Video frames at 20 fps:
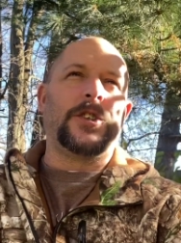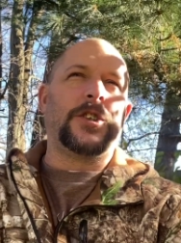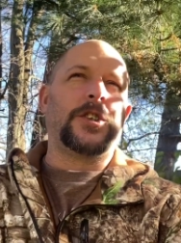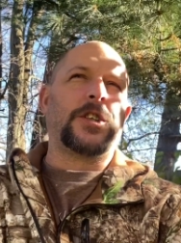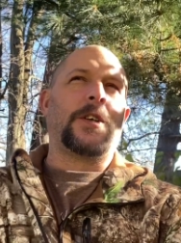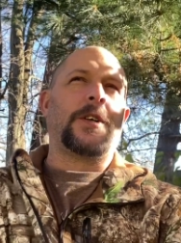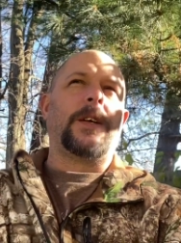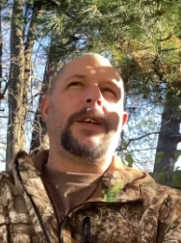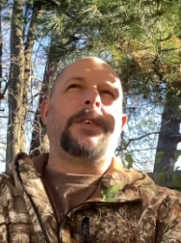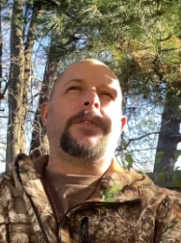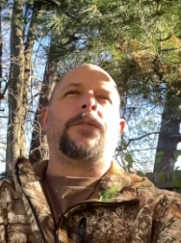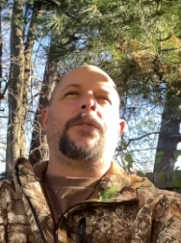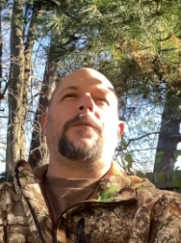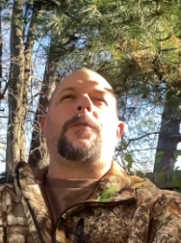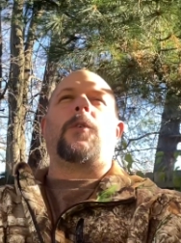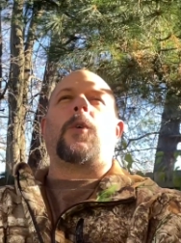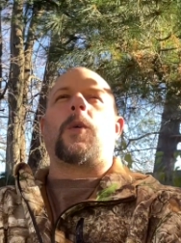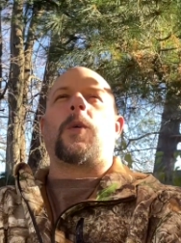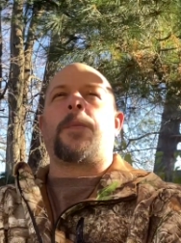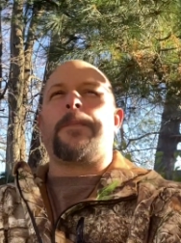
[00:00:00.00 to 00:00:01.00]
journey
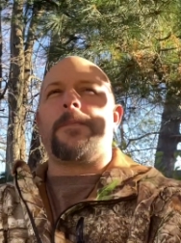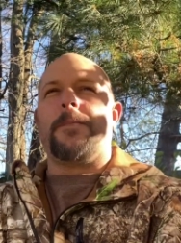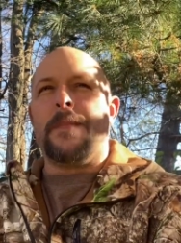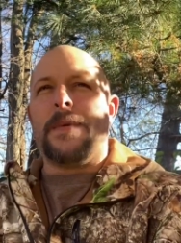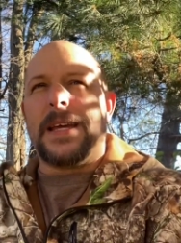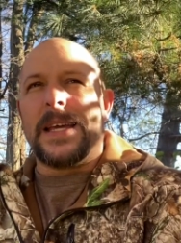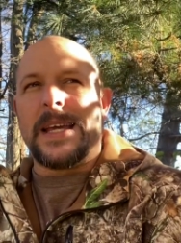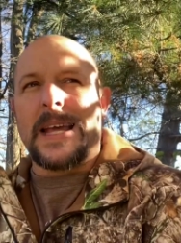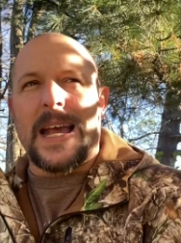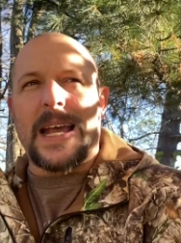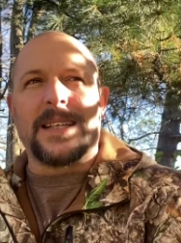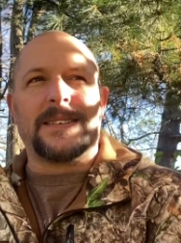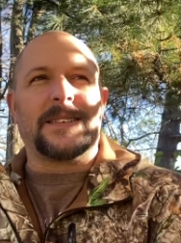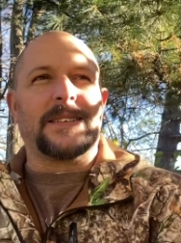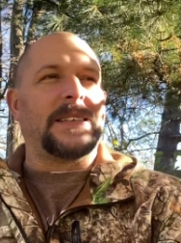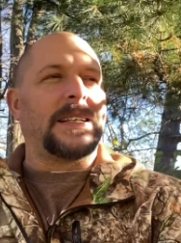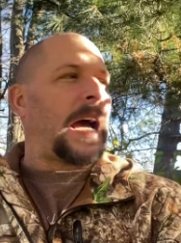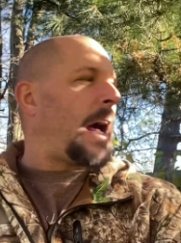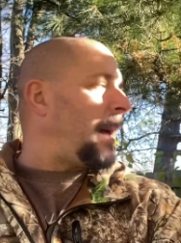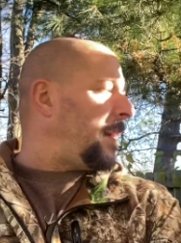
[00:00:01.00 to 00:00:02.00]
for me has
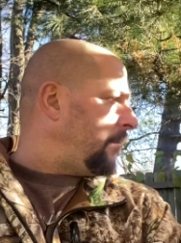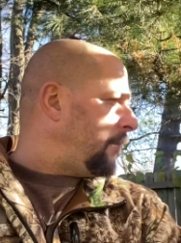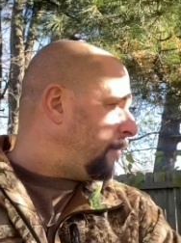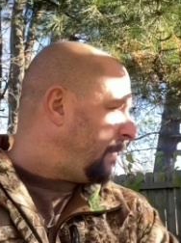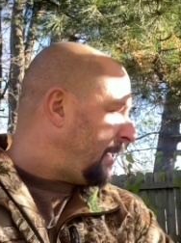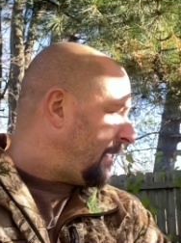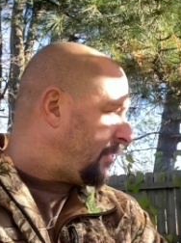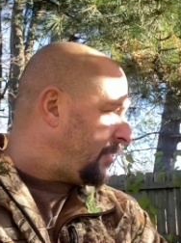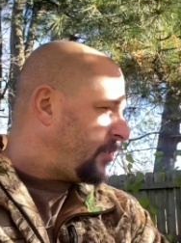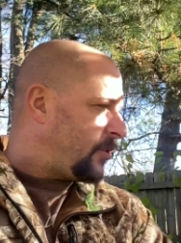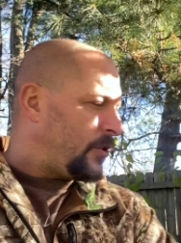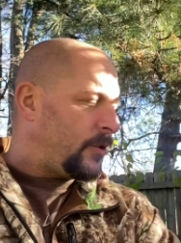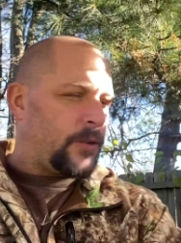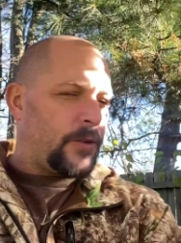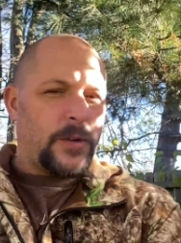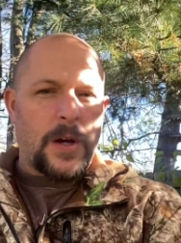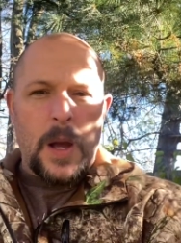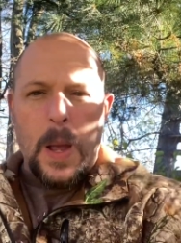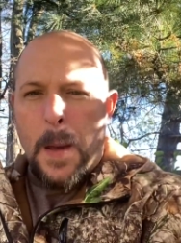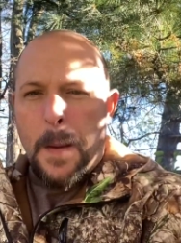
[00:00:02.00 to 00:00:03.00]
gotten me to